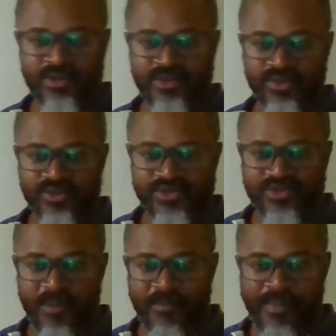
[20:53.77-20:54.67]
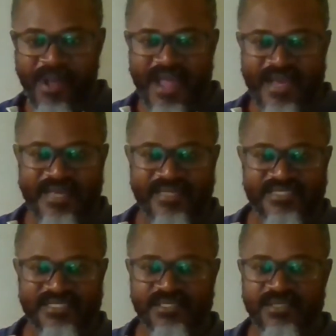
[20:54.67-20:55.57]
do some
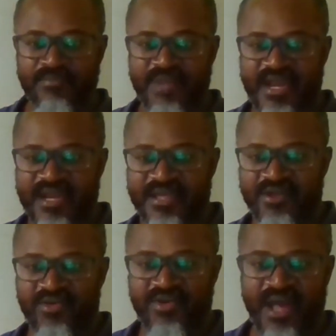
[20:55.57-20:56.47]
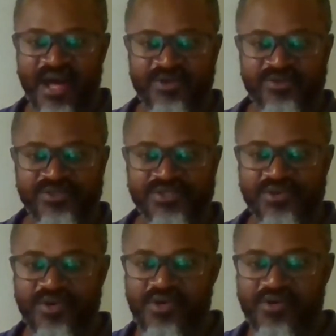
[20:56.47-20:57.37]
practice mainly on how to
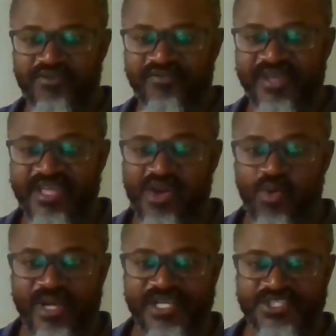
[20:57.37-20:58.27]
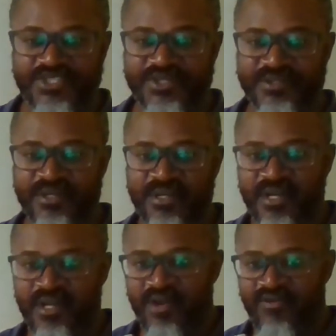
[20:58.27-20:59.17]
solve equation
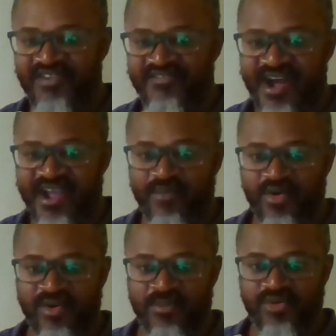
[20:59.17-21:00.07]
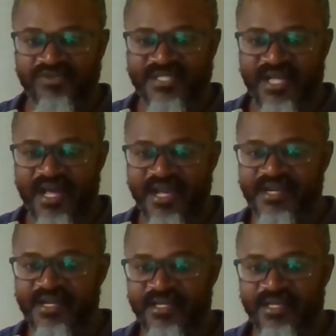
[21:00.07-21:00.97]
with variable on both sides.
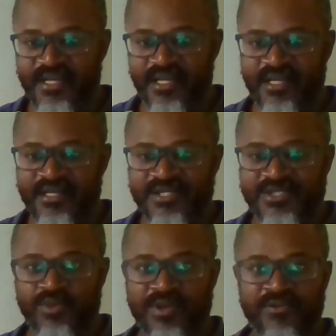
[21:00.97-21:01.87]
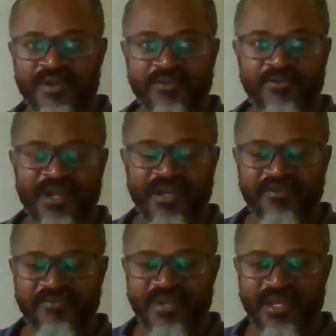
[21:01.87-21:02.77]
This will
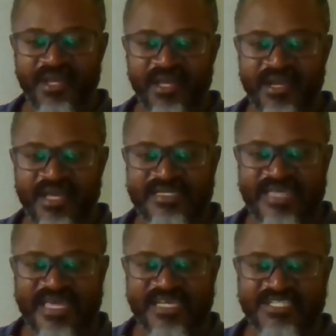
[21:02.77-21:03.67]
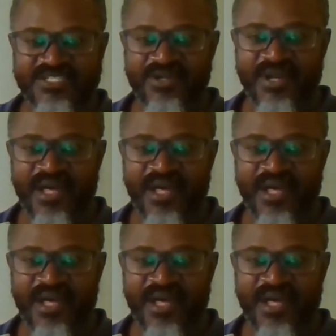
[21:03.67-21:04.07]
give me an indication